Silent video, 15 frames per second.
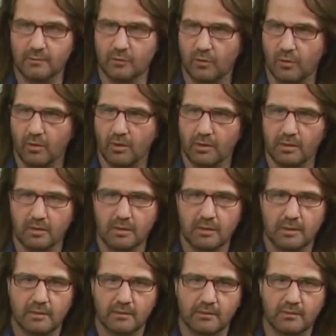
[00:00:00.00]

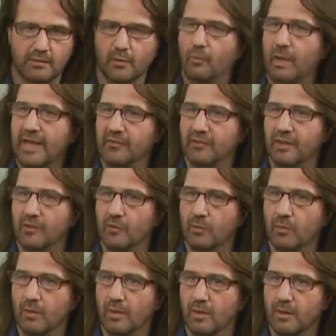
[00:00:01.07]
the weight that you
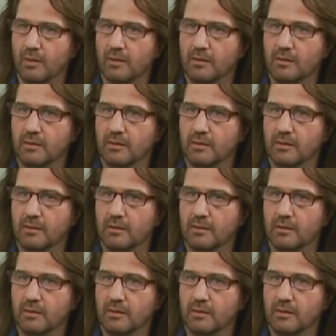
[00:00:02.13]
were?